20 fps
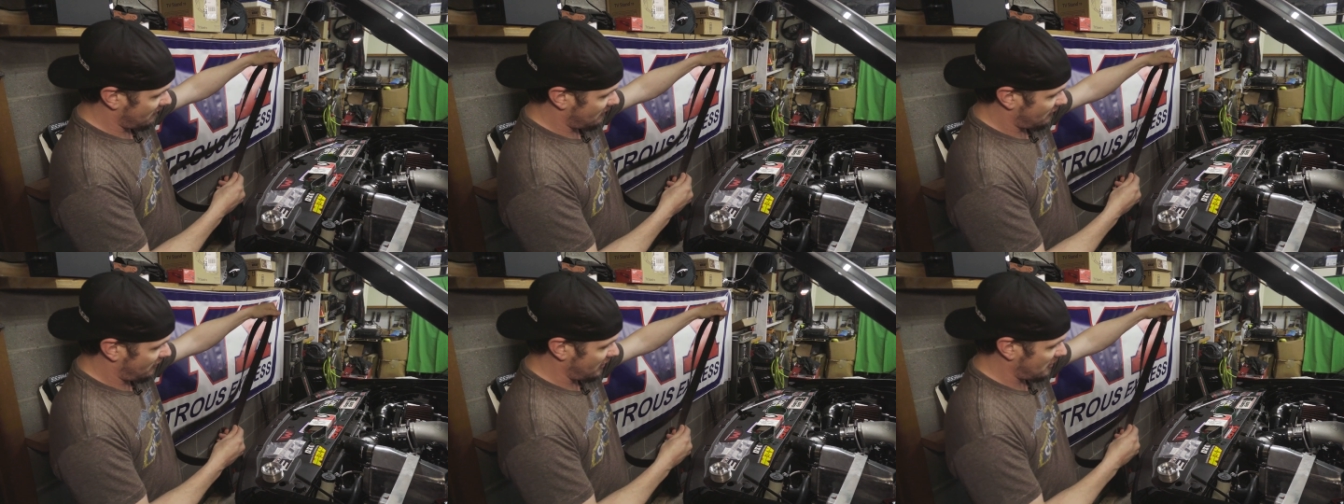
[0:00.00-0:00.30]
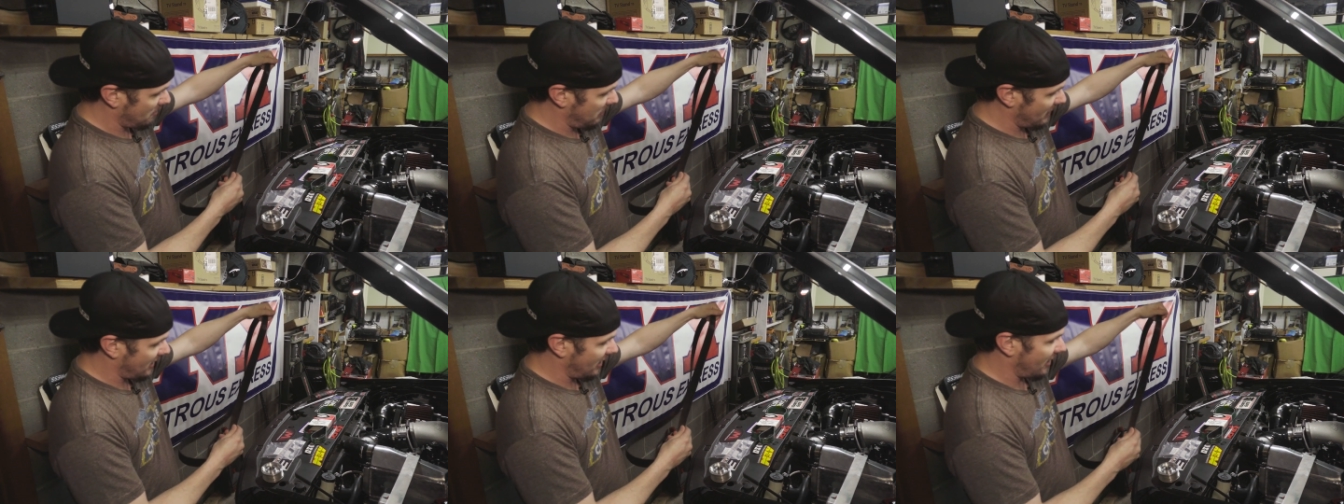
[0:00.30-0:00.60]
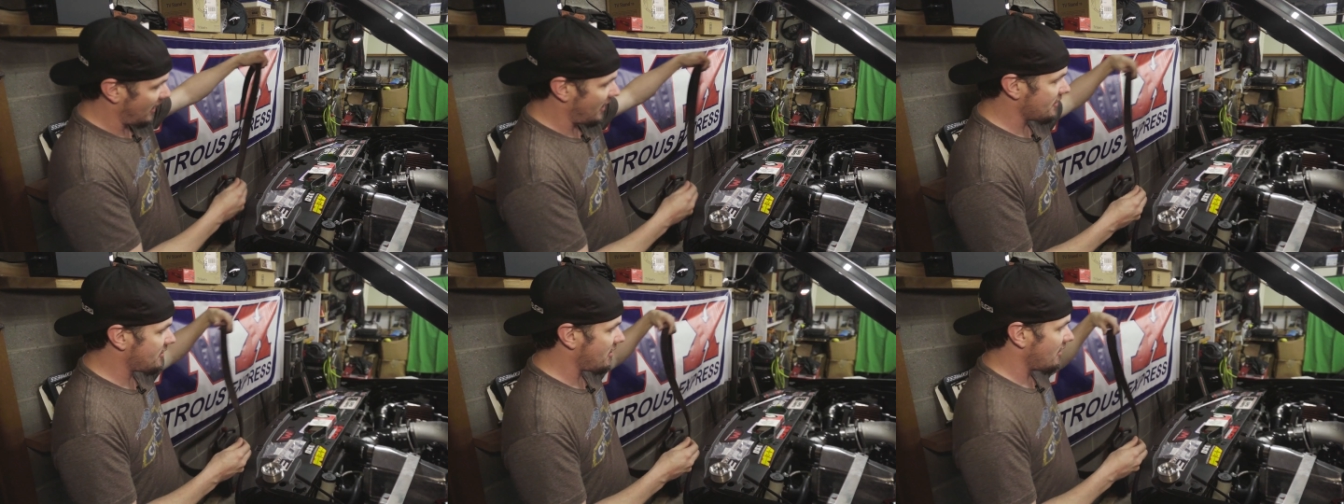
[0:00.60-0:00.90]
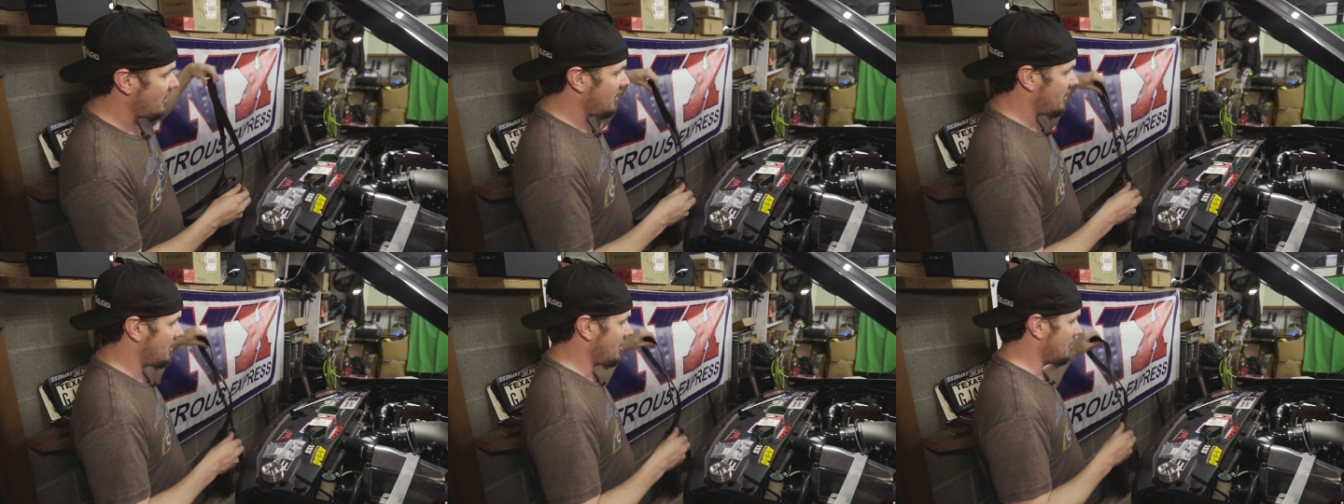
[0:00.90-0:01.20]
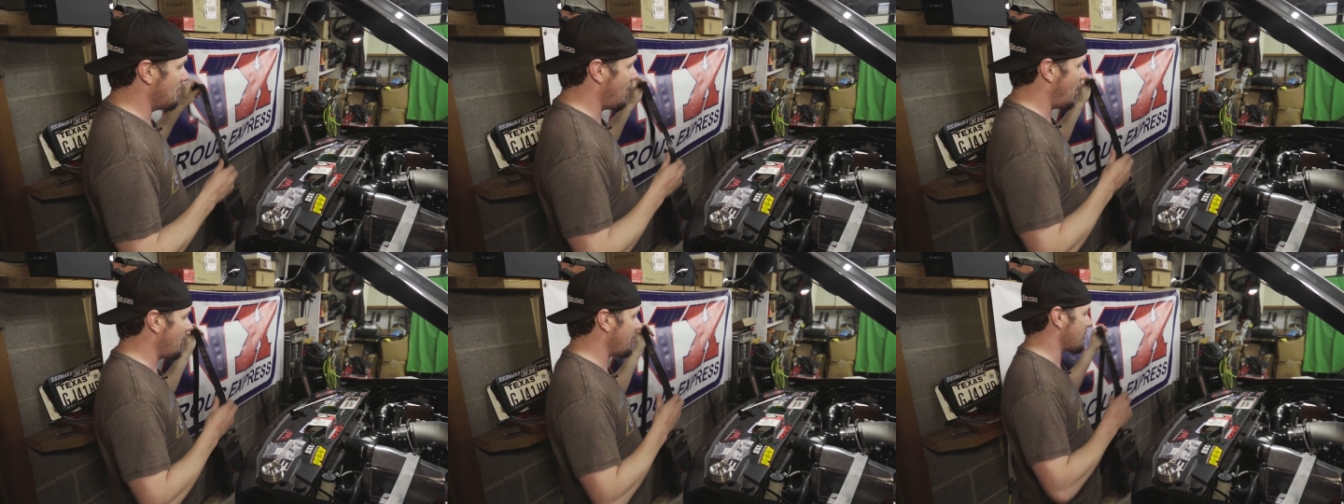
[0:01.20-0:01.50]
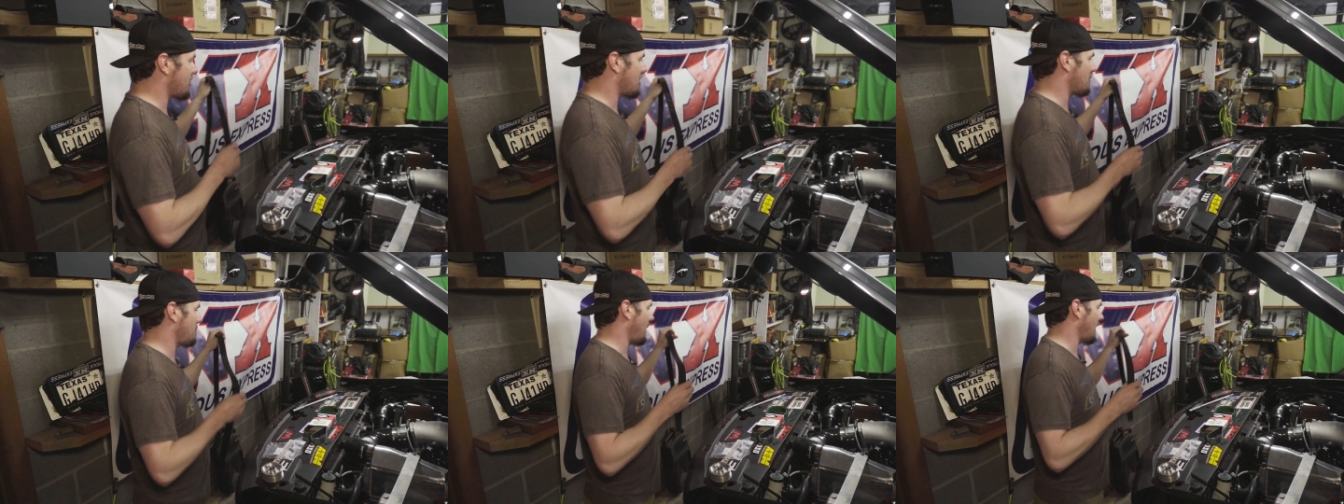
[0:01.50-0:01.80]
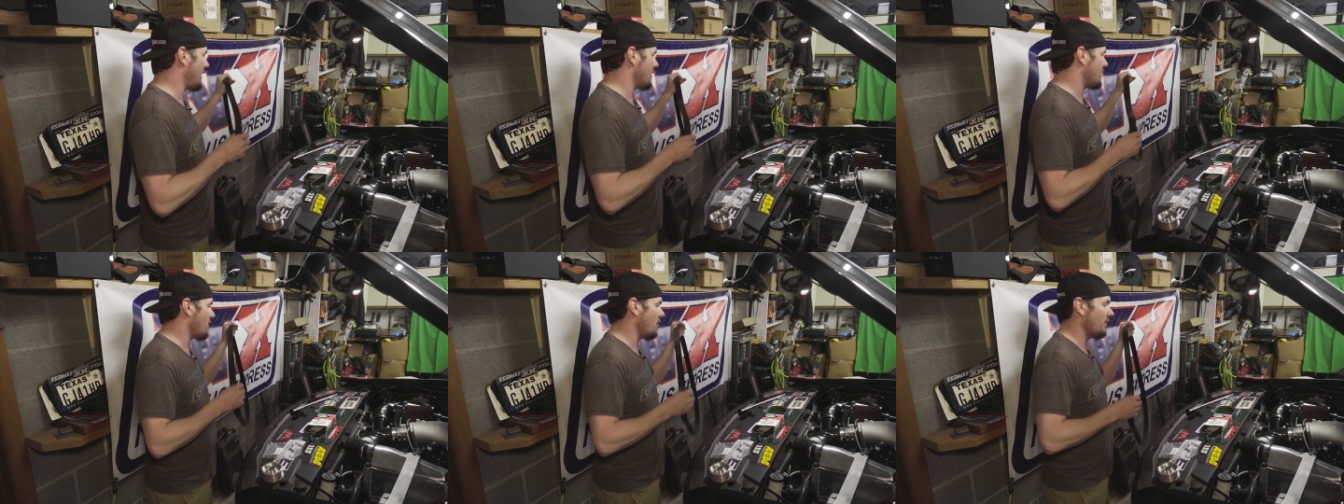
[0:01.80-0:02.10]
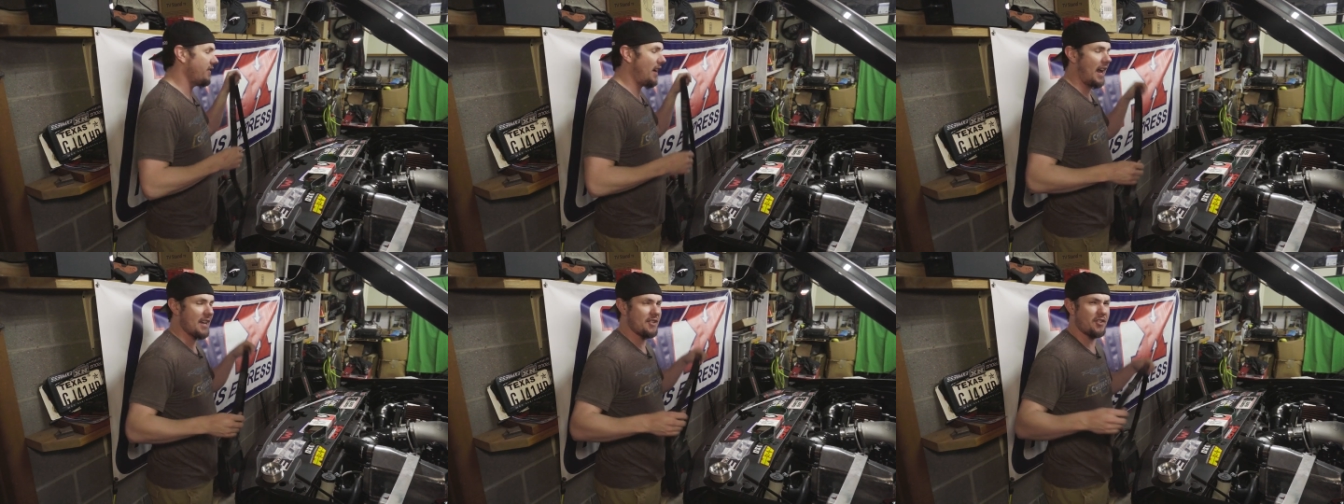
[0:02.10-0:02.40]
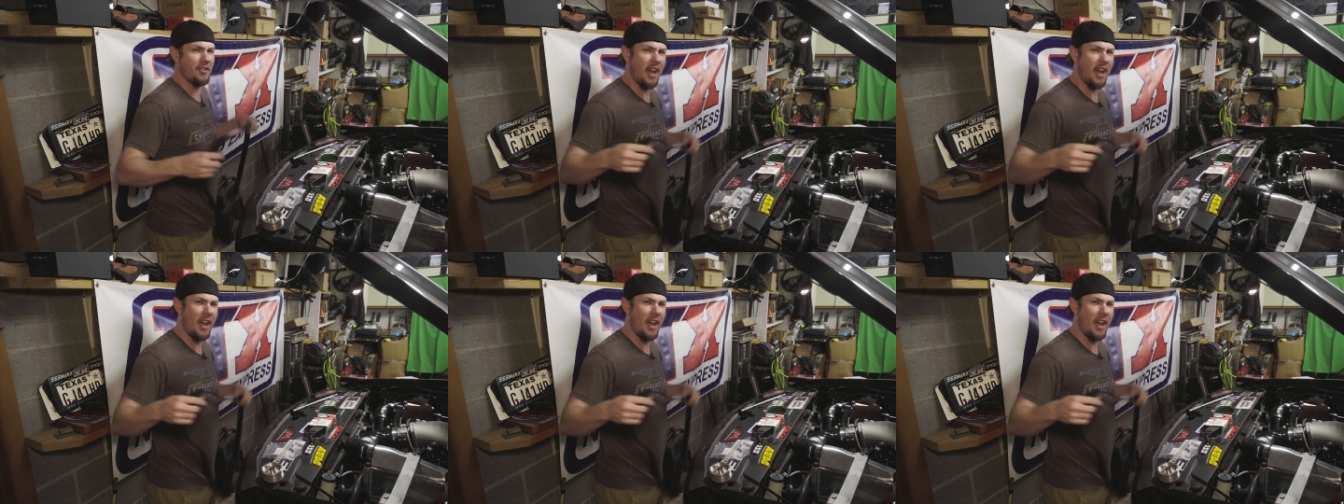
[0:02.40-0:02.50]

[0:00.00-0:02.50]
just because the motor's spinning so fast.